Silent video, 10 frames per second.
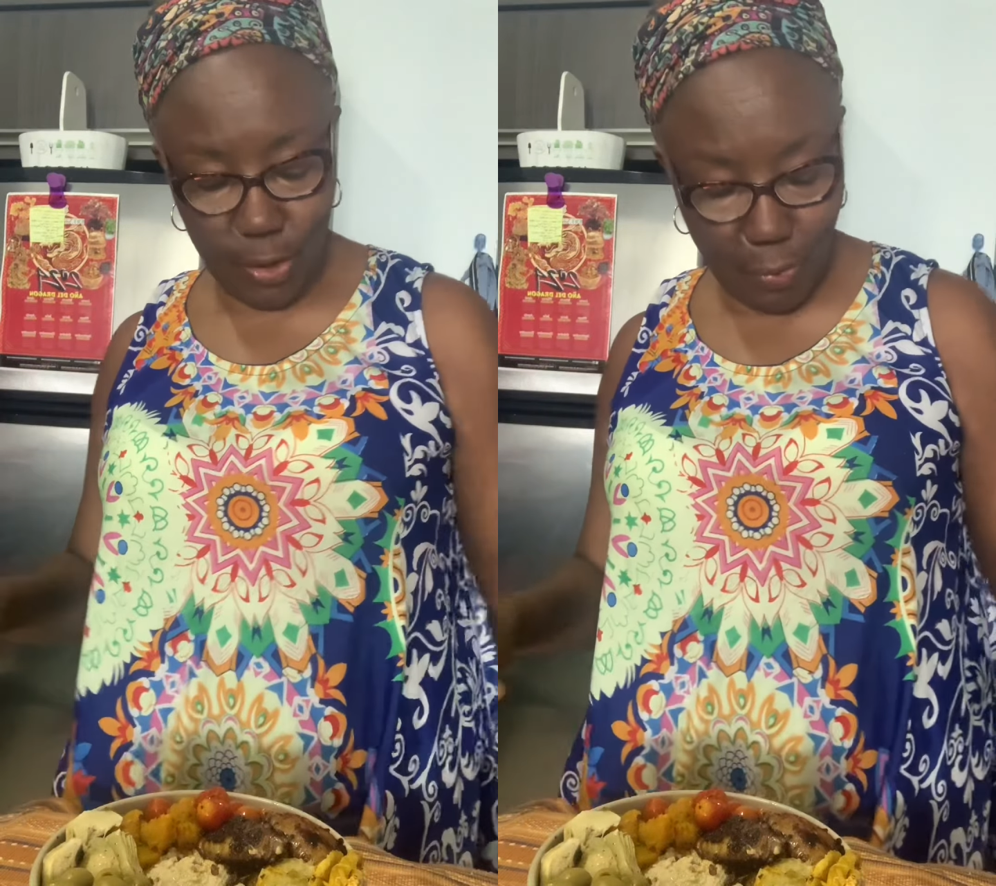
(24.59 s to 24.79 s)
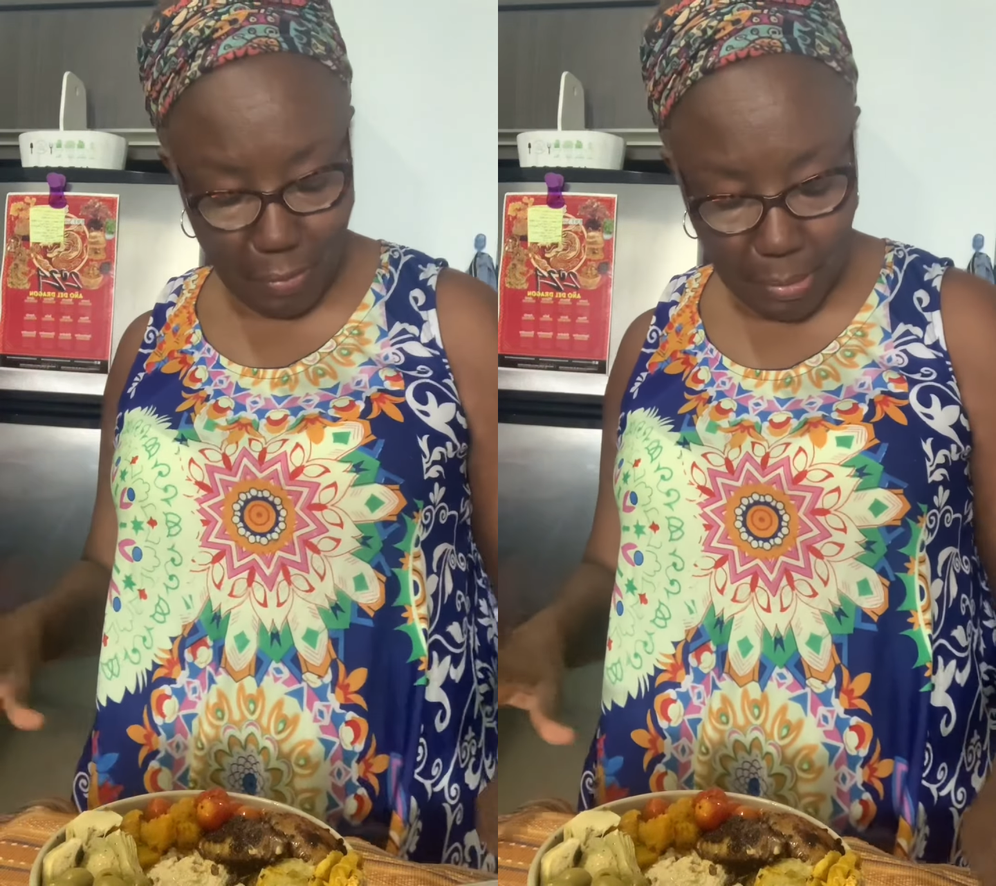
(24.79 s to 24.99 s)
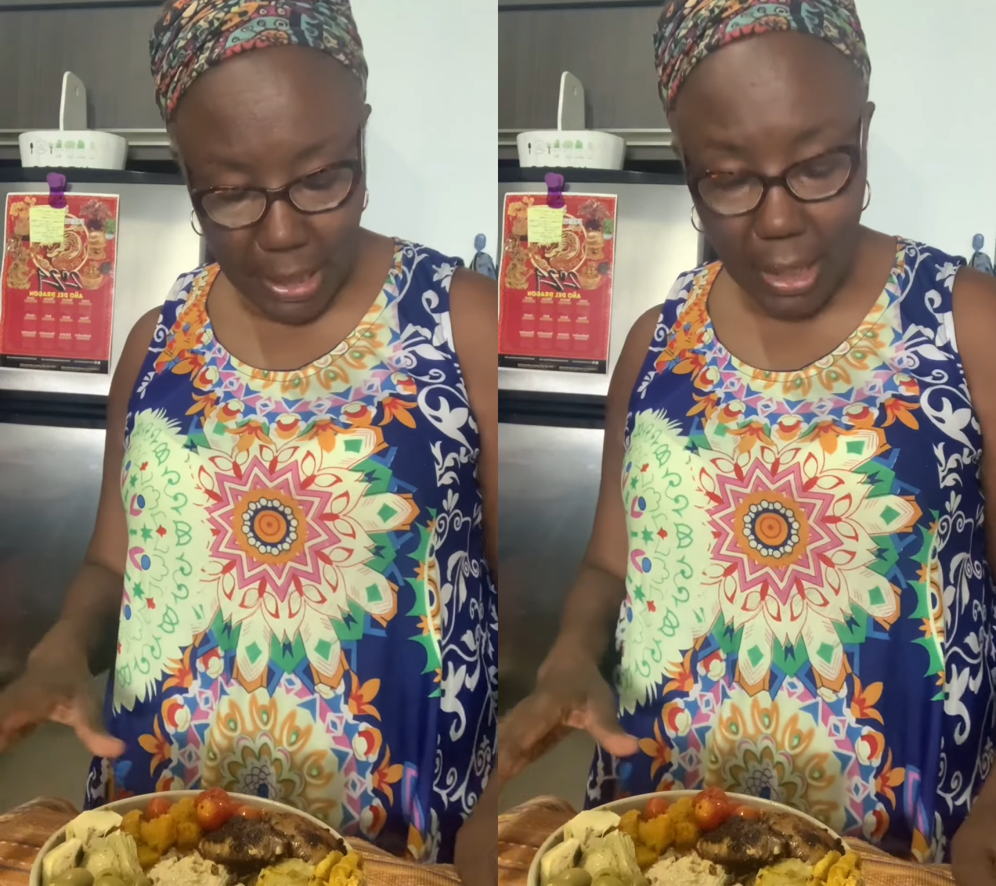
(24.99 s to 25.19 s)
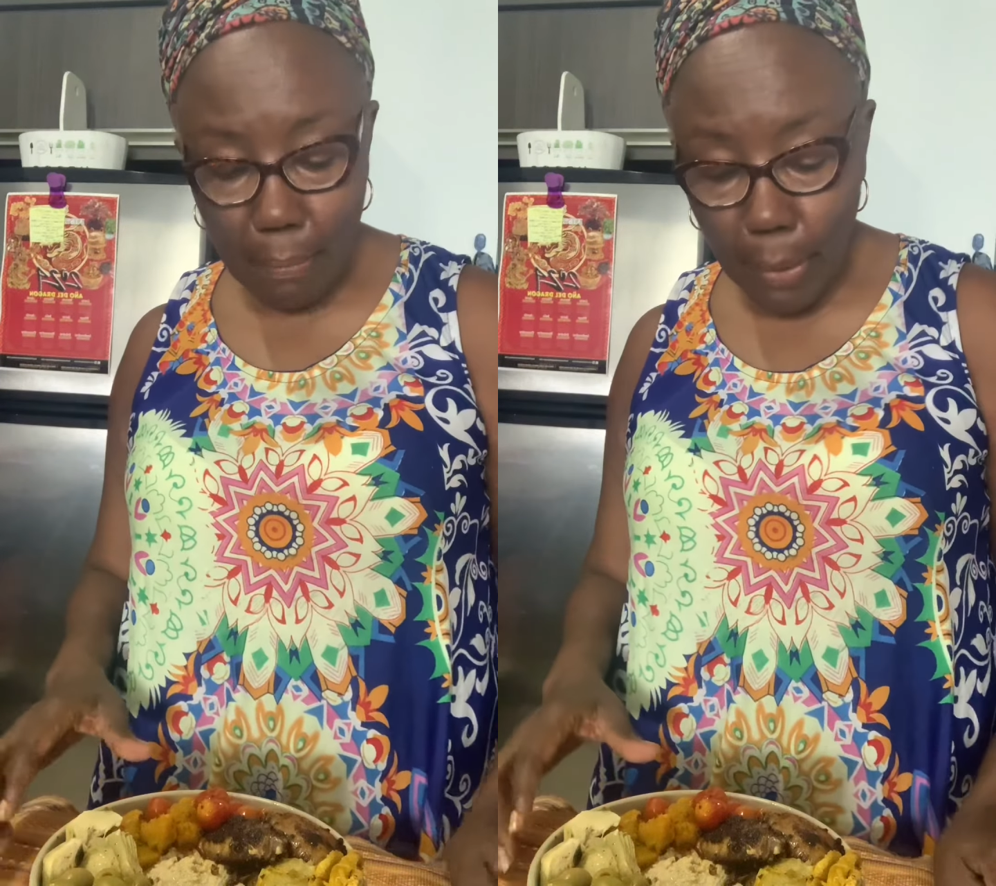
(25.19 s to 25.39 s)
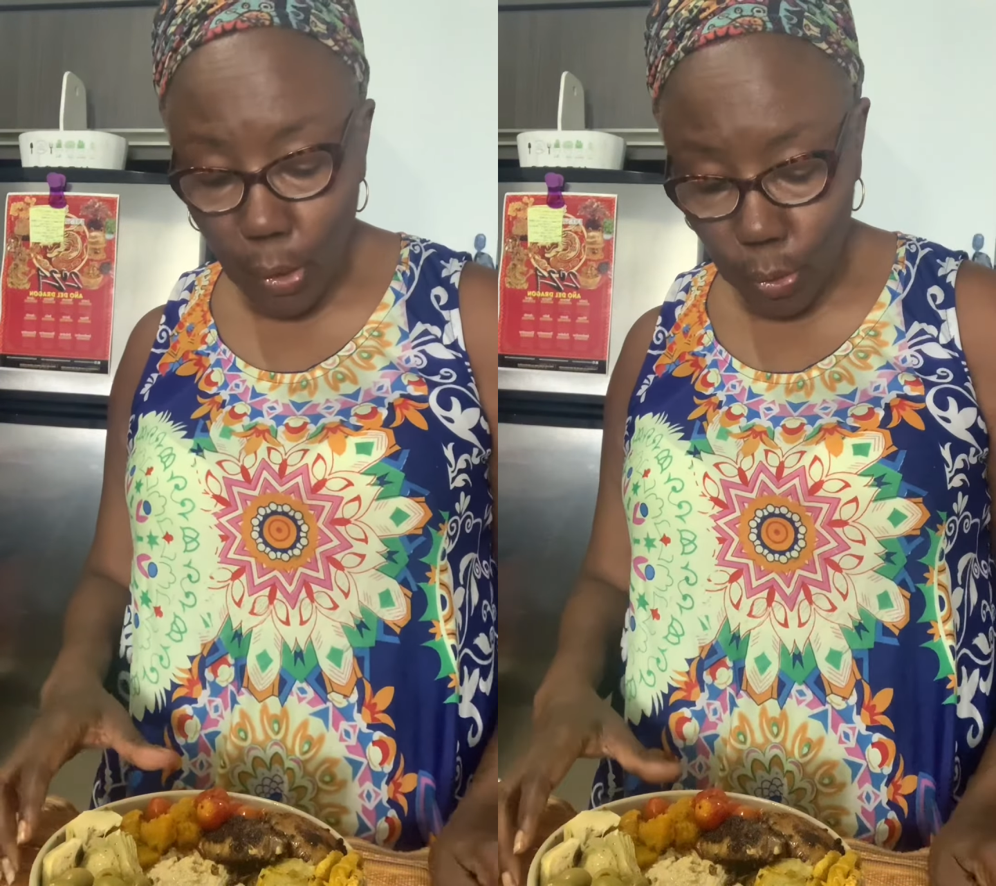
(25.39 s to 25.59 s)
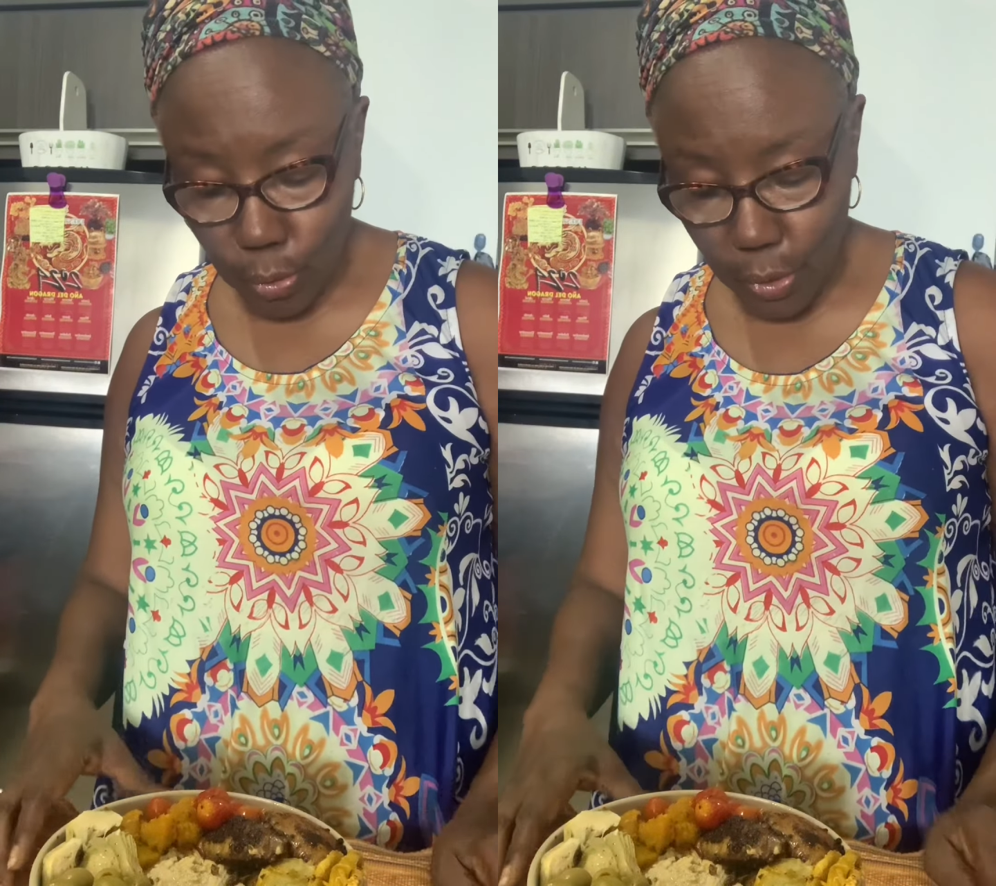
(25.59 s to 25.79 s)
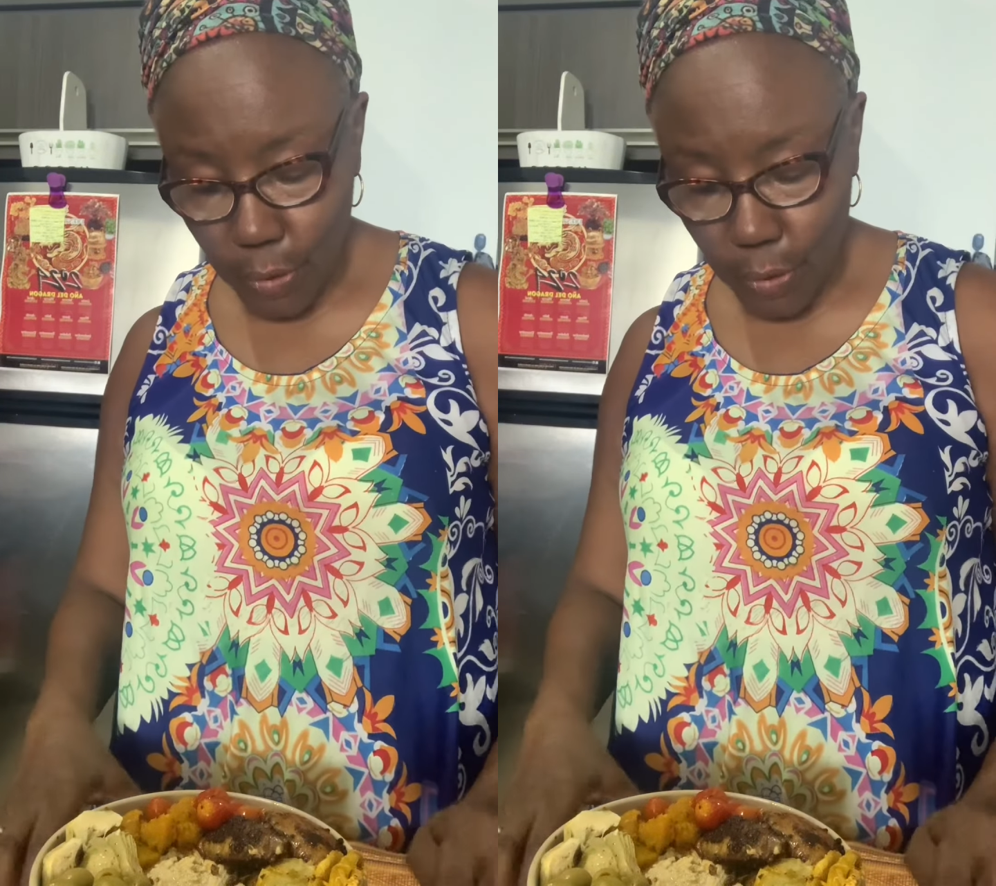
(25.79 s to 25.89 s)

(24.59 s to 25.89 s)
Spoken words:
So we've been making bowls.